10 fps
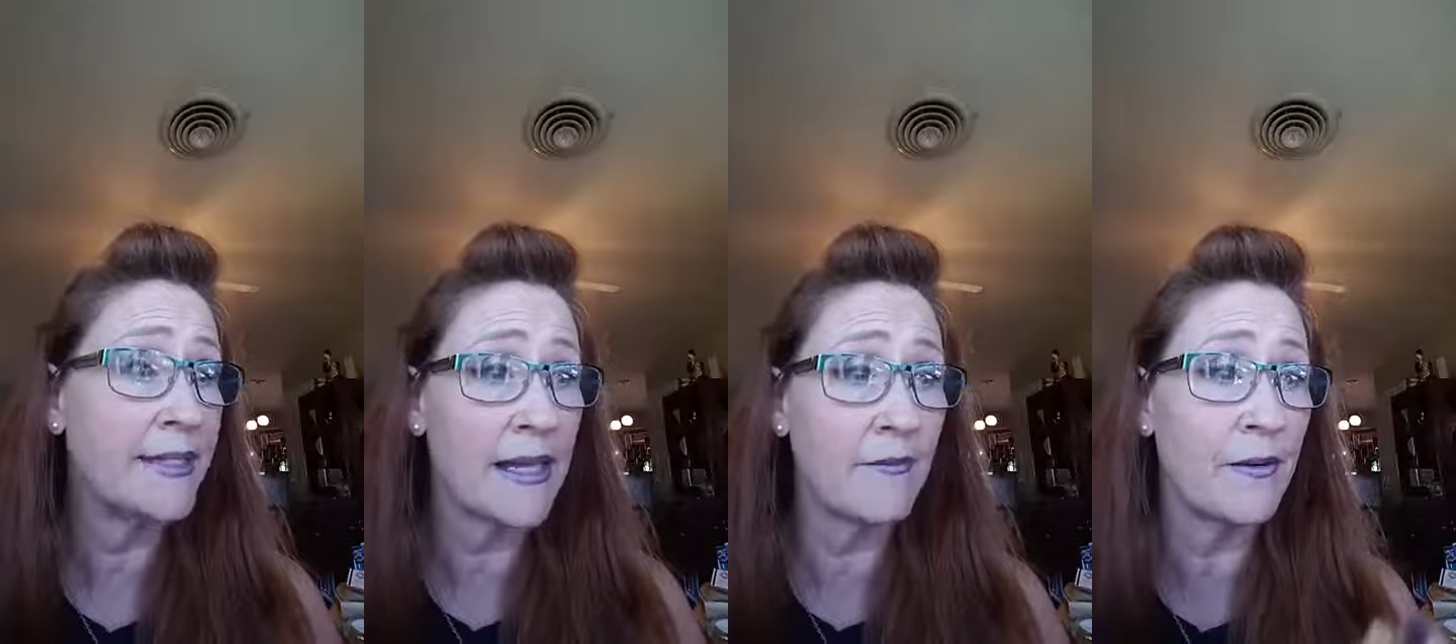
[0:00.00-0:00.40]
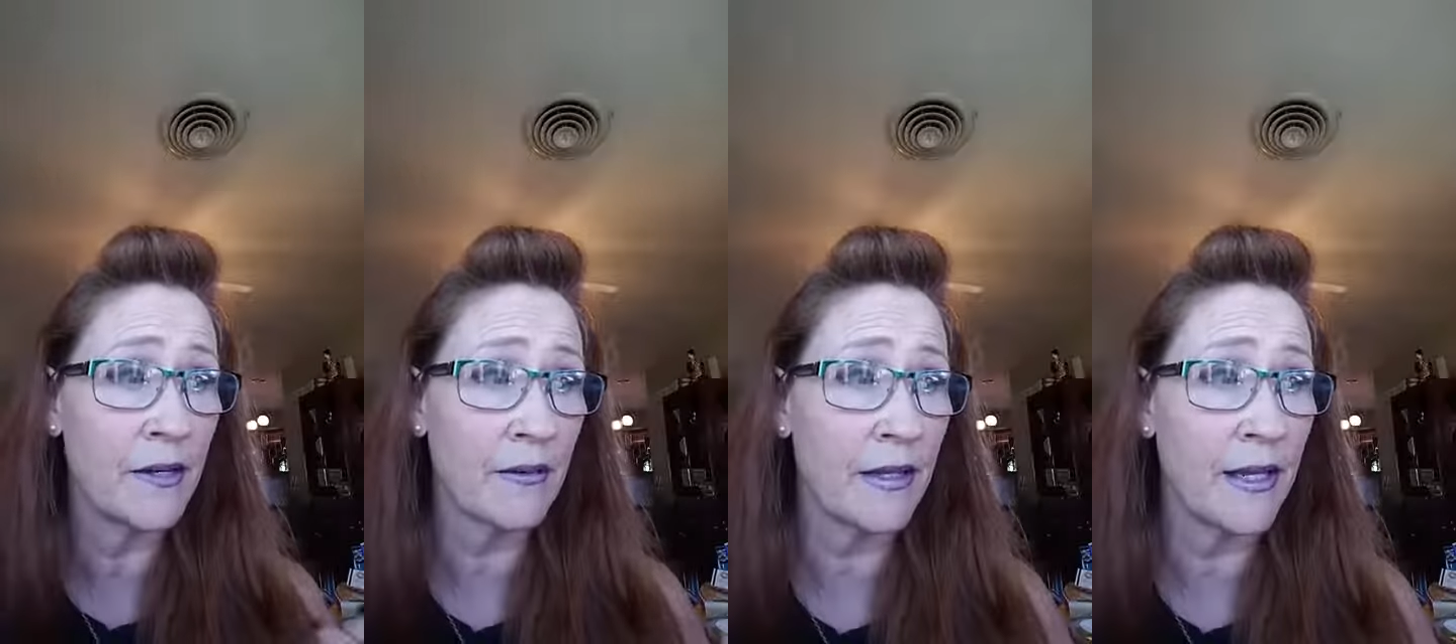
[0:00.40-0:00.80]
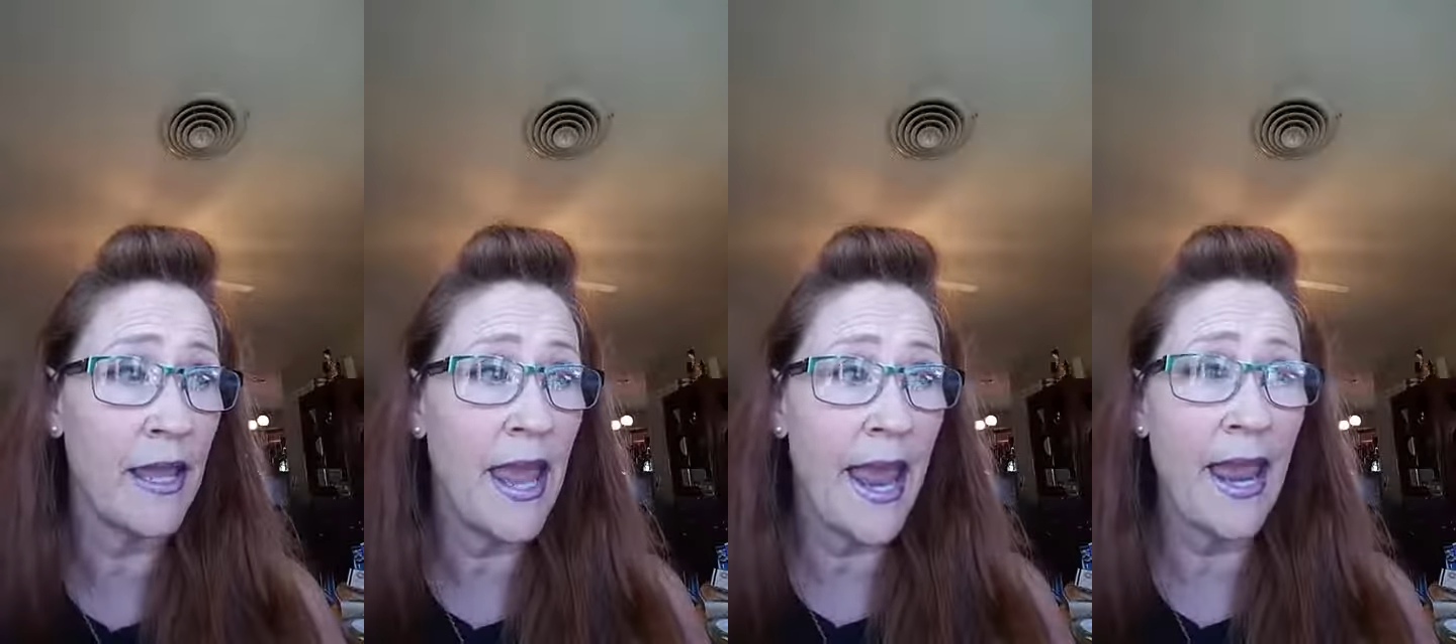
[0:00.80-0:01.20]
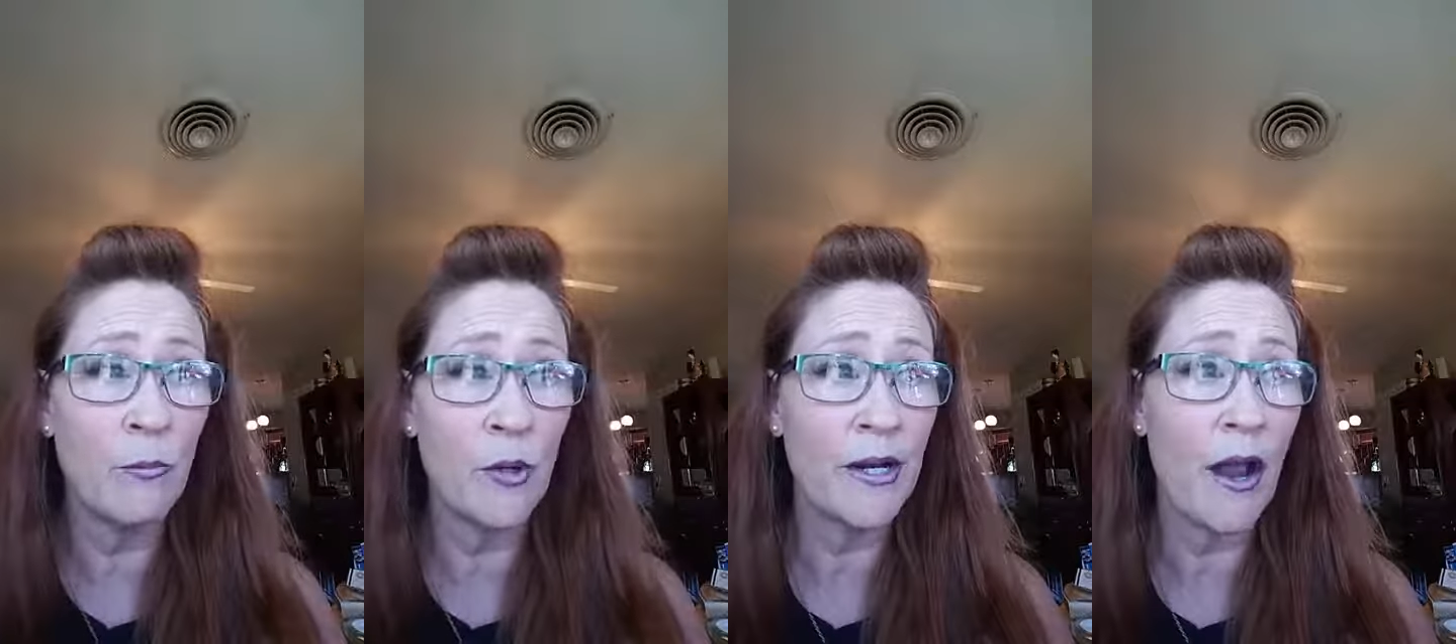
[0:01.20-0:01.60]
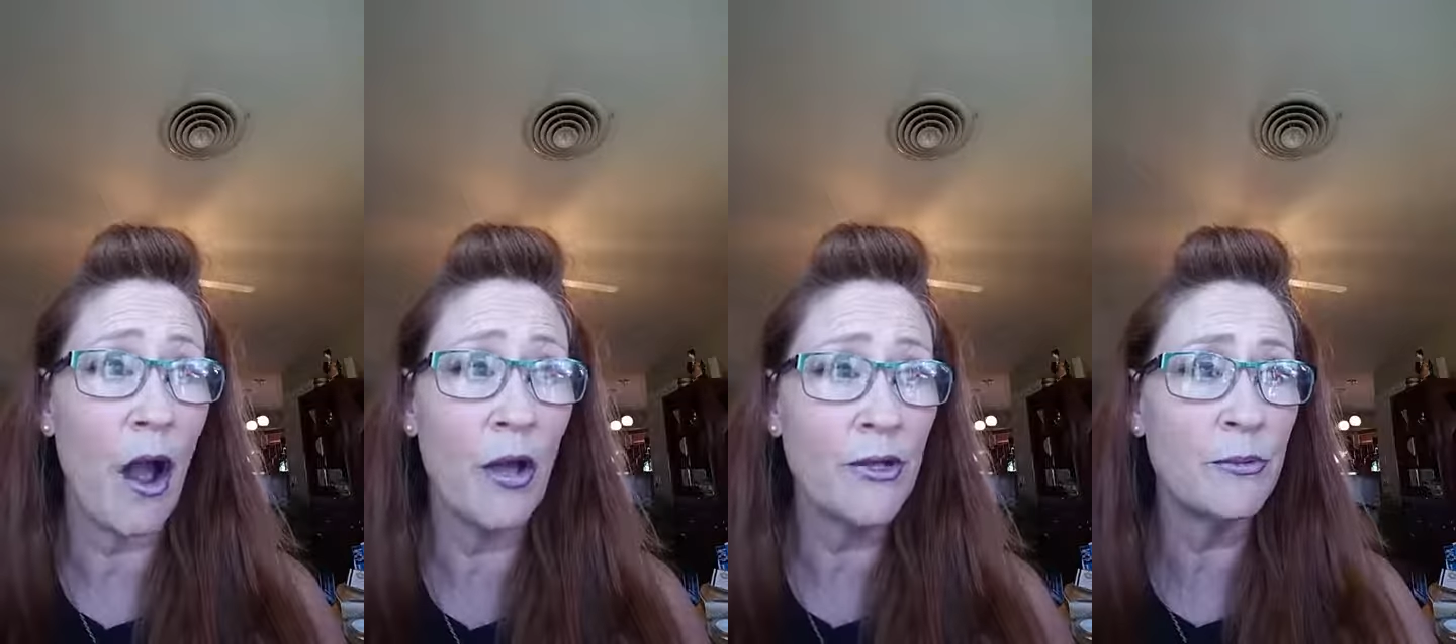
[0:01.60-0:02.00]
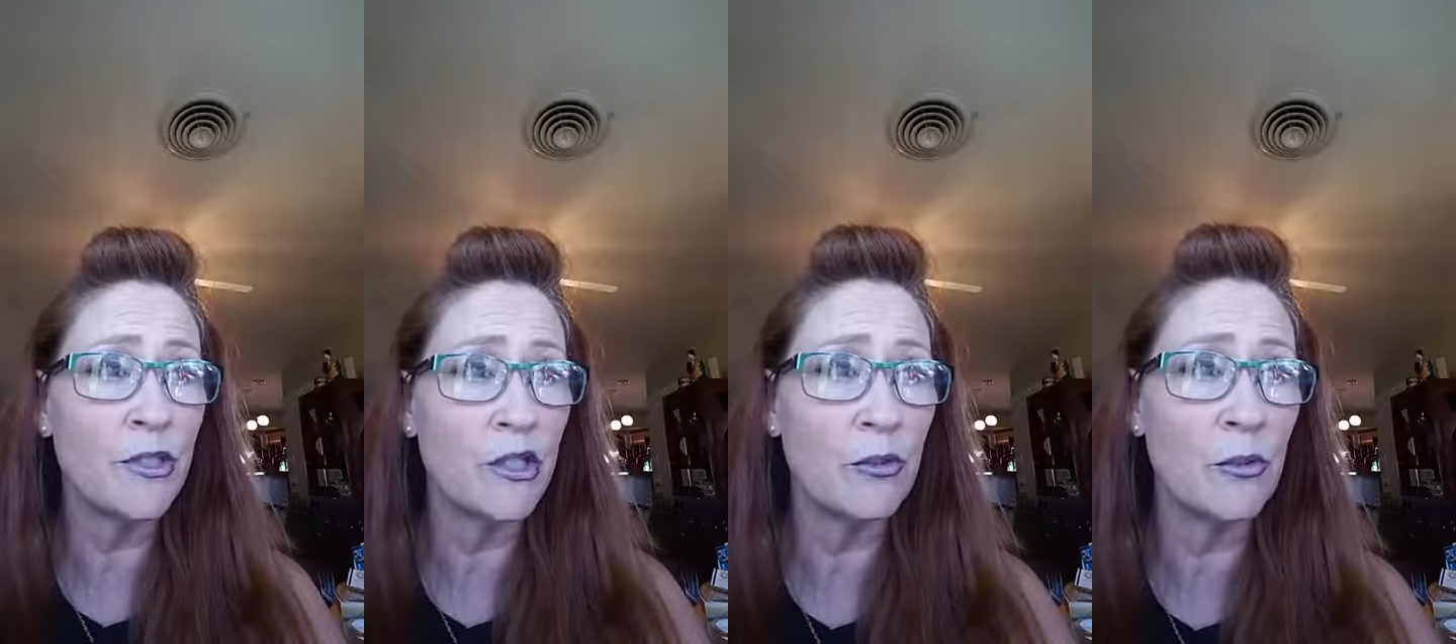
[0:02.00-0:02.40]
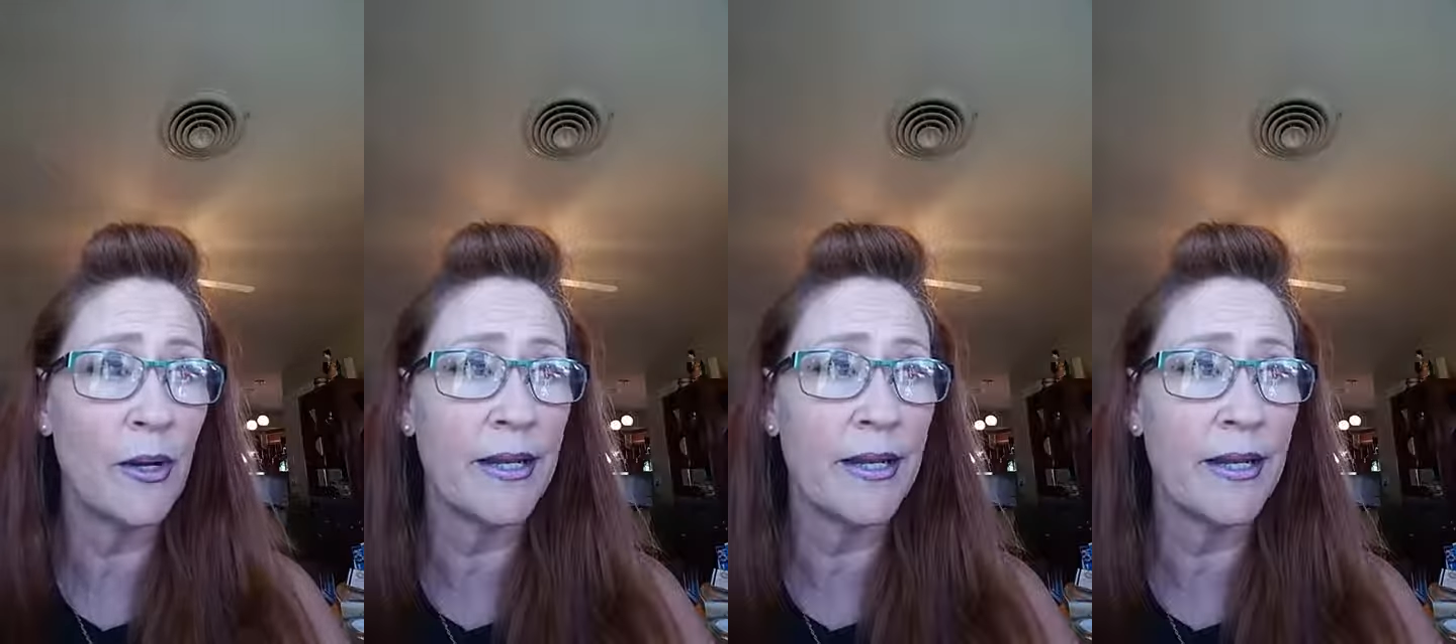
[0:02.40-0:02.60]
definitely, and what all you do